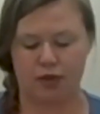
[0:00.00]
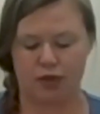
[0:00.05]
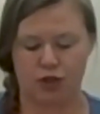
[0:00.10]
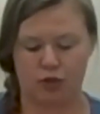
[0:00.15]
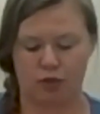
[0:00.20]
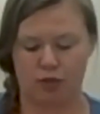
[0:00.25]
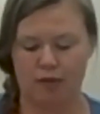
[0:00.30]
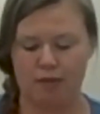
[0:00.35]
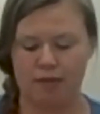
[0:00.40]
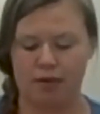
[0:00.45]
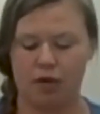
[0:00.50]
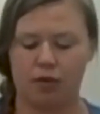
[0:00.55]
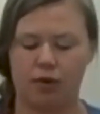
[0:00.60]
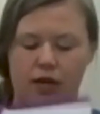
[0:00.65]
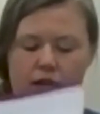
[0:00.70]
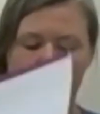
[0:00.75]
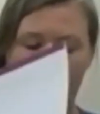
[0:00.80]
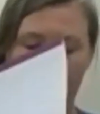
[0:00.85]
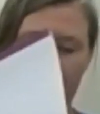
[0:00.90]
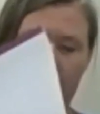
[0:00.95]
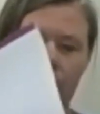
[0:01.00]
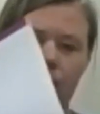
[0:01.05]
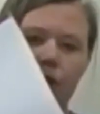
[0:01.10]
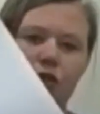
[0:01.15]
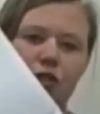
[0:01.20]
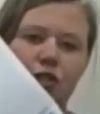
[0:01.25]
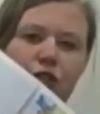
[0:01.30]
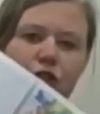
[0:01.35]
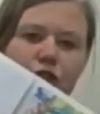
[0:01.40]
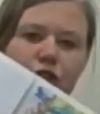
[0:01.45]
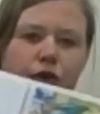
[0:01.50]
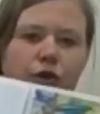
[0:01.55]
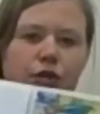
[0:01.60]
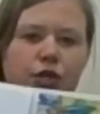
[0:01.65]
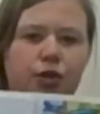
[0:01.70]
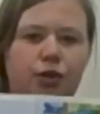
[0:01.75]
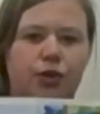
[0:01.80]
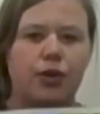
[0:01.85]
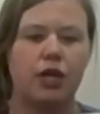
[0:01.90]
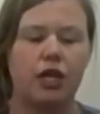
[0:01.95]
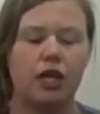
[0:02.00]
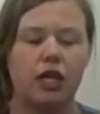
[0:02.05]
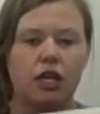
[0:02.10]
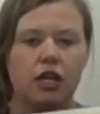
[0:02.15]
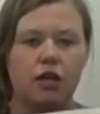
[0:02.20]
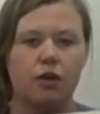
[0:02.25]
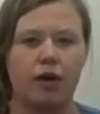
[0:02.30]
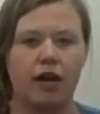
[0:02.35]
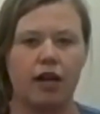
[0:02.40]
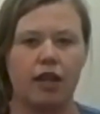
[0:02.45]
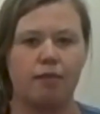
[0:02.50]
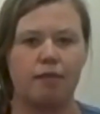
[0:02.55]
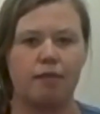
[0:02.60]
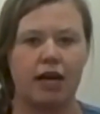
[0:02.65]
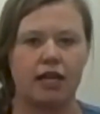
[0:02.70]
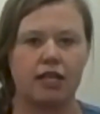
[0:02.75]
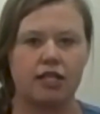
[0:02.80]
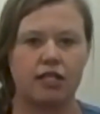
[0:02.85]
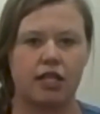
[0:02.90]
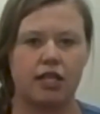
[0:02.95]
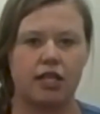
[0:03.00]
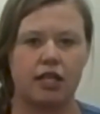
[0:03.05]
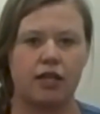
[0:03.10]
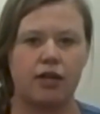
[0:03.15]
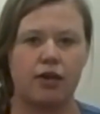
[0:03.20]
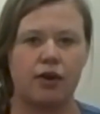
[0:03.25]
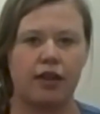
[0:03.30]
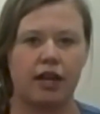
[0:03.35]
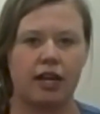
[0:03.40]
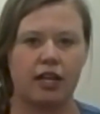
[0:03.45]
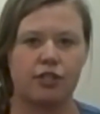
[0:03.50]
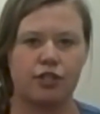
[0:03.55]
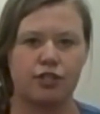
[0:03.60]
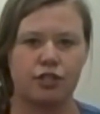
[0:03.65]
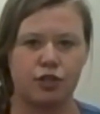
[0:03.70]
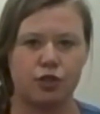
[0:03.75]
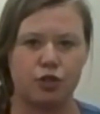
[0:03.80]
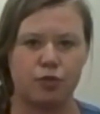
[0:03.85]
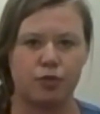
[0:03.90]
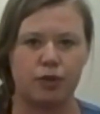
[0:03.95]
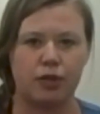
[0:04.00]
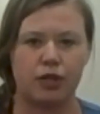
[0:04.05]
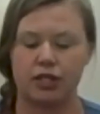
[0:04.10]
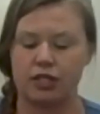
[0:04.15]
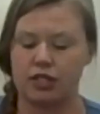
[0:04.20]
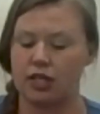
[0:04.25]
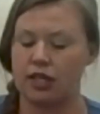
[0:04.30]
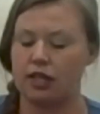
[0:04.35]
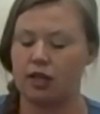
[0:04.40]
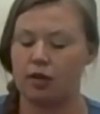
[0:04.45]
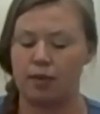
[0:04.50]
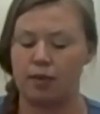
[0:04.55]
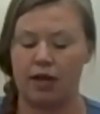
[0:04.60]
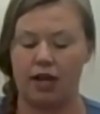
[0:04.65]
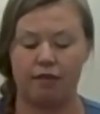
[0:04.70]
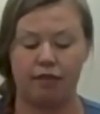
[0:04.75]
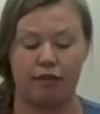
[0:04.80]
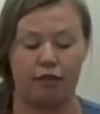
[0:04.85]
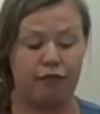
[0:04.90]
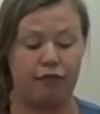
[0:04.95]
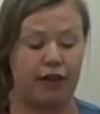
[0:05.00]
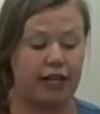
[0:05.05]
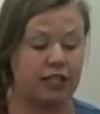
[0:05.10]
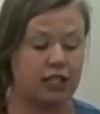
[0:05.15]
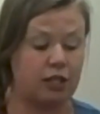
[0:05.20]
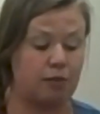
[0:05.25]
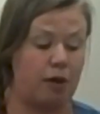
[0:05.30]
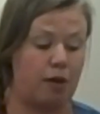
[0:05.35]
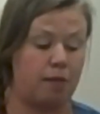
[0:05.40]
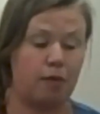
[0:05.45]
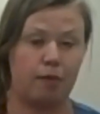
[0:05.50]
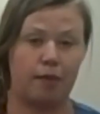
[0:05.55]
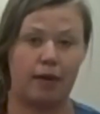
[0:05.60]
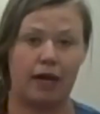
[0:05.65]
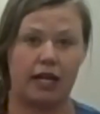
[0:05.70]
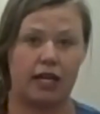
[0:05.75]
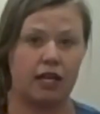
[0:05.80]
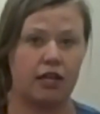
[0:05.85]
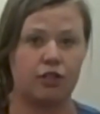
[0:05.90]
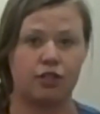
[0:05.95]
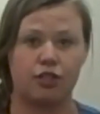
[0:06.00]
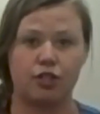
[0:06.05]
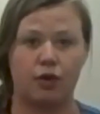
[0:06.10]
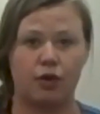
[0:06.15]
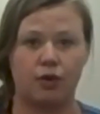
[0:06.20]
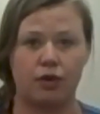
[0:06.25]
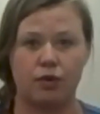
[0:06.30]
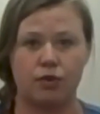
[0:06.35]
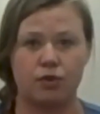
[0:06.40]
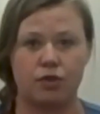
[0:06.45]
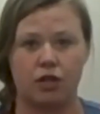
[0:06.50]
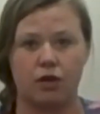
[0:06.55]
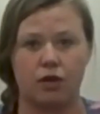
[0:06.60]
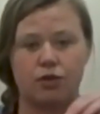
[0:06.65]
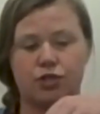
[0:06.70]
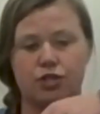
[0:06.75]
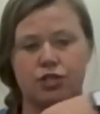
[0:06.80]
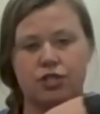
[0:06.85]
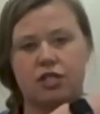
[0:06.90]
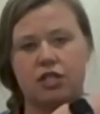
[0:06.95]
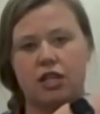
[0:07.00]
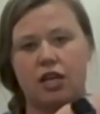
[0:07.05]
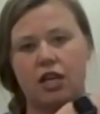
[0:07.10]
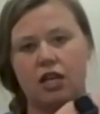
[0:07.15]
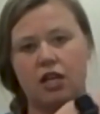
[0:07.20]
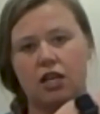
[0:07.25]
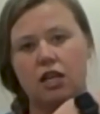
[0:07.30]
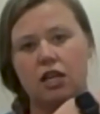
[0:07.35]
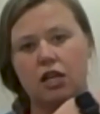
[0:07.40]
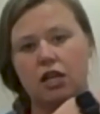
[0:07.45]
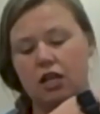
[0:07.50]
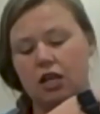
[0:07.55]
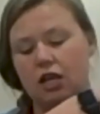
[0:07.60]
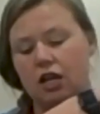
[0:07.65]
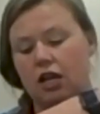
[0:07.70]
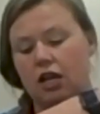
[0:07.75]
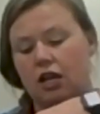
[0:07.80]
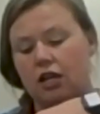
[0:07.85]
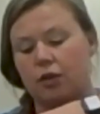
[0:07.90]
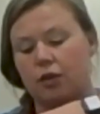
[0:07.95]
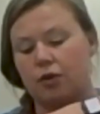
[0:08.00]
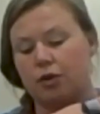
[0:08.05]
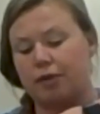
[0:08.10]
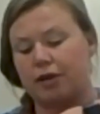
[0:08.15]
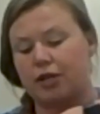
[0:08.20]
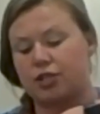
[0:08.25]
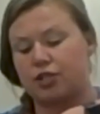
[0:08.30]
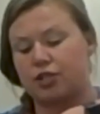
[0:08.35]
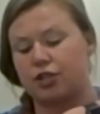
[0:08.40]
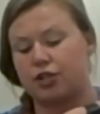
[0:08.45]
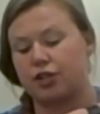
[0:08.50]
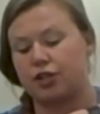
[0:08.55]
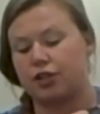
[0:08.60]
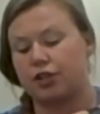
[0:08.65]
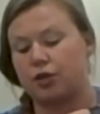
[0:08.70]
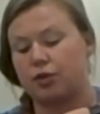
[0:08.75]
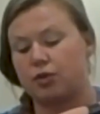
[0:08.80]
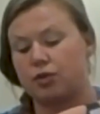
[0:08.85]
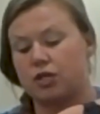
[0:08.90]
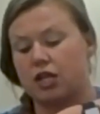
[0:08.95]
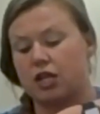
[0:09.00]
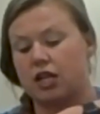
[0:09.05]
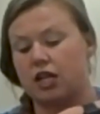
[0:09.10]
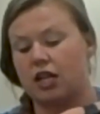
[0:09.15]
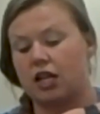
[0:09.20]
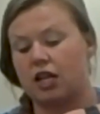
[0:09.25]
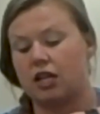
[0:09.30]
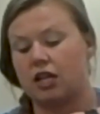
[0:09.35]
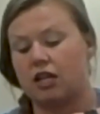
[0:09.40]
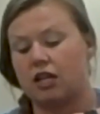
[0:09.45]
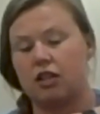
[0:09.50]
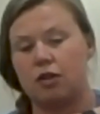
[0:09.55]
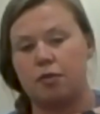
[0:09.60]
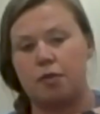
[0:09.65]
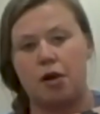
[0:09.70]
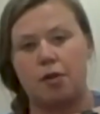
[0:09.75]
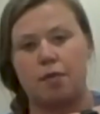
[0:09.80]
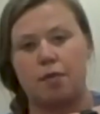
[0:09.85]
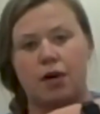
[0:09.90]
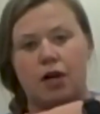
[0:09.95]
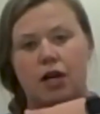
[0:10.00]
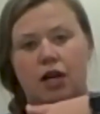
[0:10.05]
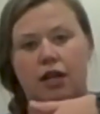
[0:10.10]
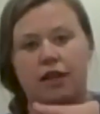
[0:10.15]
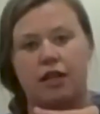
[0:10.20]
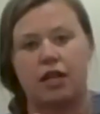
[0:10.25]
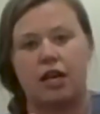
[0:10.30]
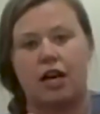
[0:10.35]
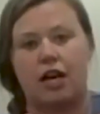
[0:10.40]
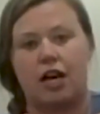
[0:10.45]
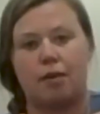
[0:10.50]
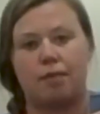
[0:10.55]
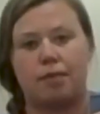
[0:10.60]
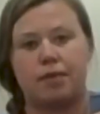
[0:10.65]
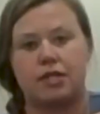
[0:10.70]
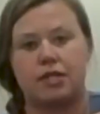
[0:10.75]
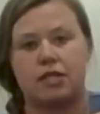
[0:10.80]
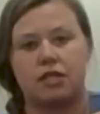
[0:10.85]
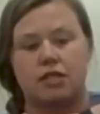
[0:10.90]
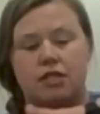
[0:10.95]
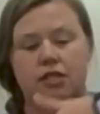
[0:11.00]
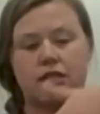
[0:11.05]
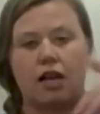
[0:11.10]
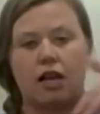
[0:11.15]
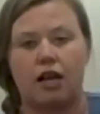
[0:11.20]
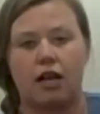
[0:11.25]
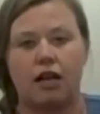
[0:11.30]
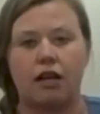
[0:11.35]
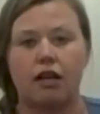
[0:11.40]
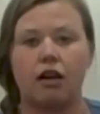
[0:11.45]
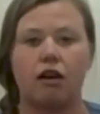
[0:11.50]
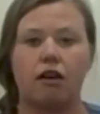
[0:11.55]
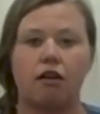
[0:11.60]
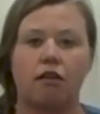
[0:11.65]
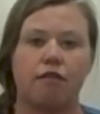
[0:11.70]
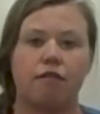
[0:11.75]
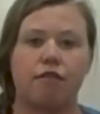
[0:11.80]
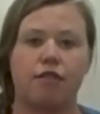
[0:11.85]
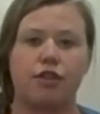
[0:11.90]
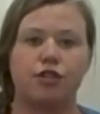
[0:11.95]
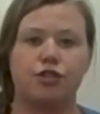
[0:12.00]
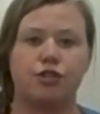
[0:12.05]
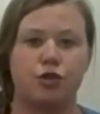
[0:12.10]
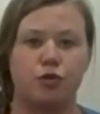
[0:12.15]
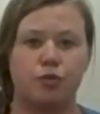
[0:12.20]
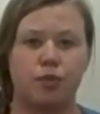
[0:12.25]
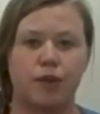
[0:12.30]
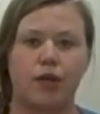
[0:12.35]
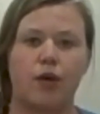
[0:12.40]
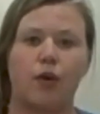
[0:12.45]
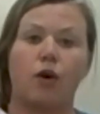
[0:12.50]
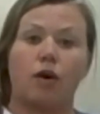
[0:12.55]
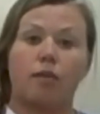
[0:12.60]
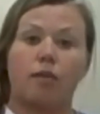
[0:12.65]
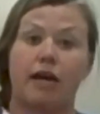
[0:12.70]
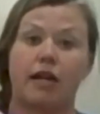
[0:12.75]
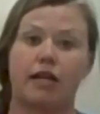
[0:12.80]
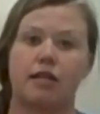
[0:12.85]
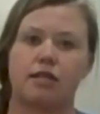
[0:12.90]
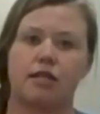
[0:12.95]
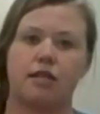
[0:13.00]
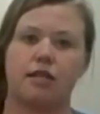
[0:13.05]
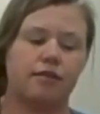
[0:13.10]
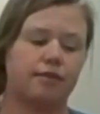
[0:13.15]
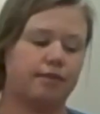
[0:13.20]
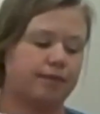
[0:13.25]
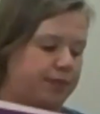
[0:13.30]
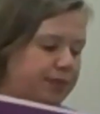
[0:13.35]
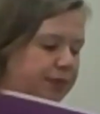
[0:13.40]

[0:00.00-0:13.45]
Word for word: So remember when I originally showed you we had the magazine or the extra zoo books, and then we have the fancy paper back here. Don't use those just yet. Uh, you want to make sure you're using the paper on the opposite side of the zoo book or magazine.